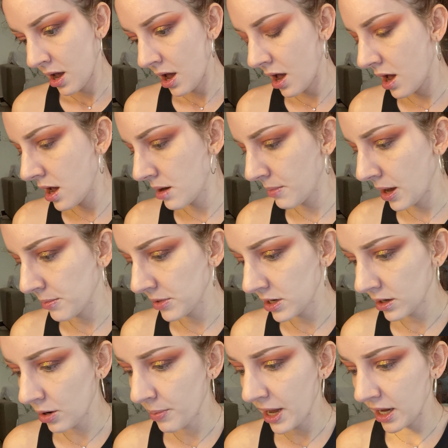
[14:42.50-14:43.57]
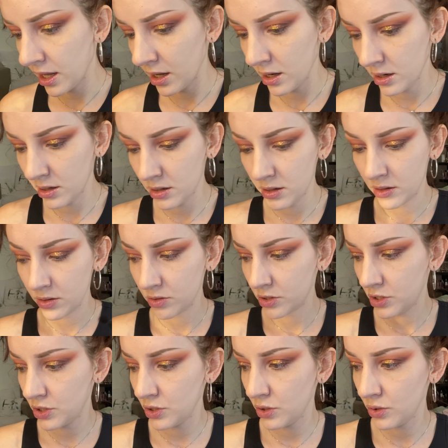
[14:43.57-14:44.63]
I'm gonna go back in
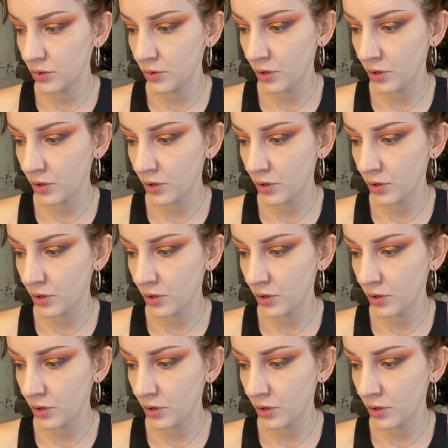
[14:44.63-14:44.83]
to